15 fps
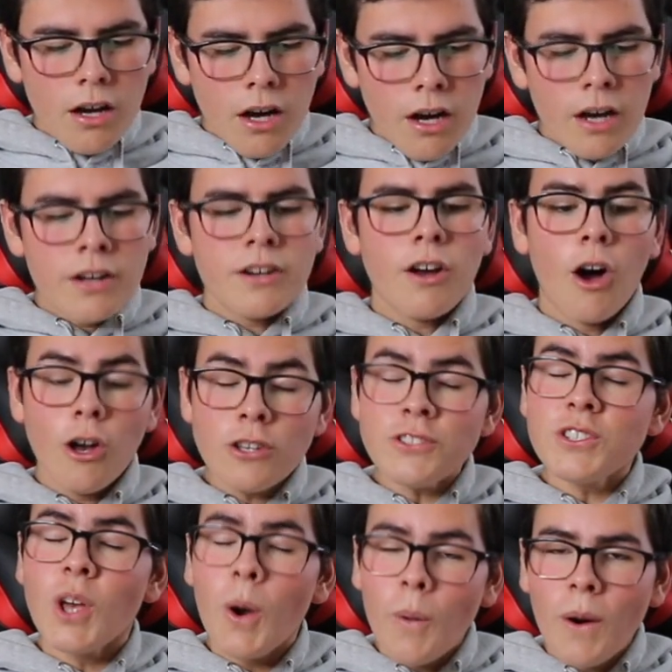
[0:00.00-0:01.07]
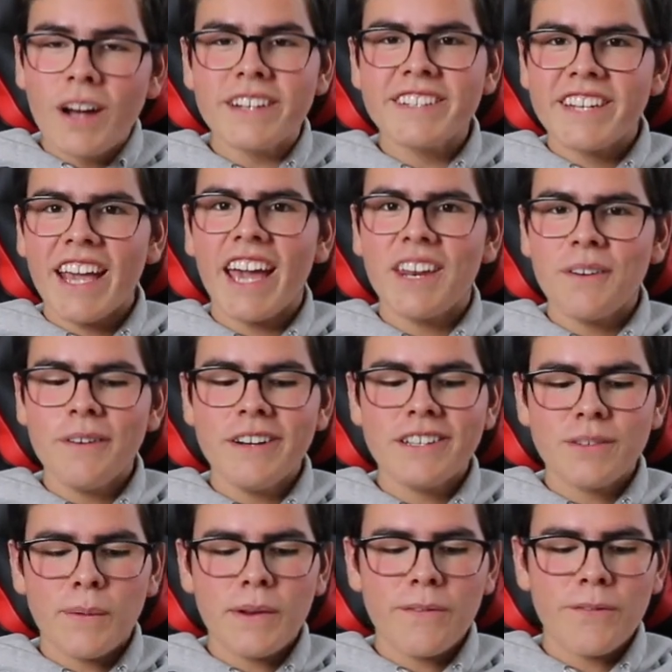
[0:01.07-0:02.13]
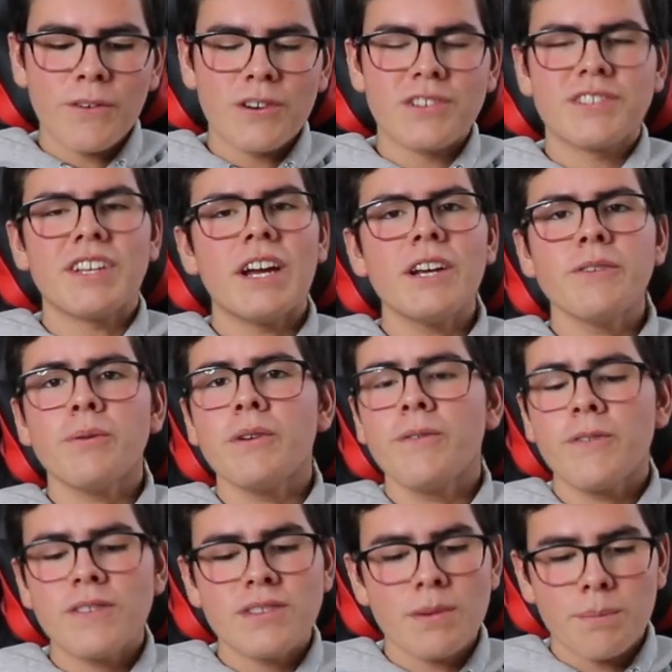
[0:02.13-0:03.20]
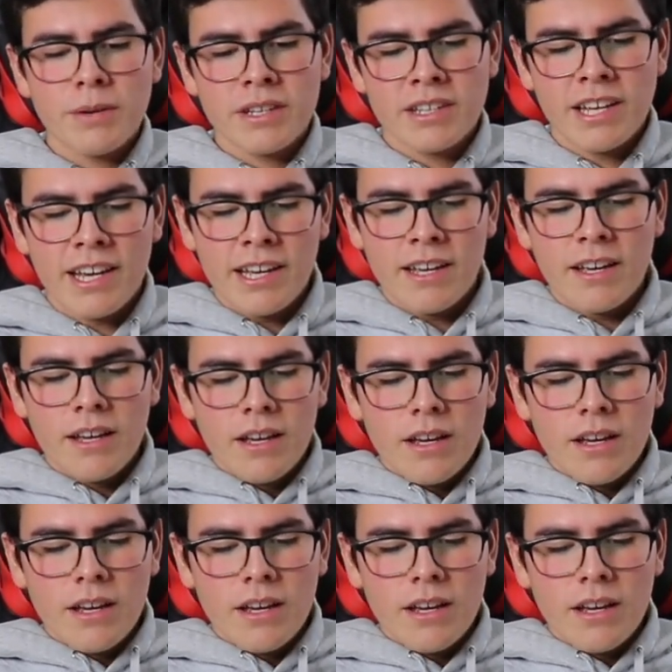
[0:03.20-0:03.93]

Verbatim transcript: also on January 21st. January 21st is a big day.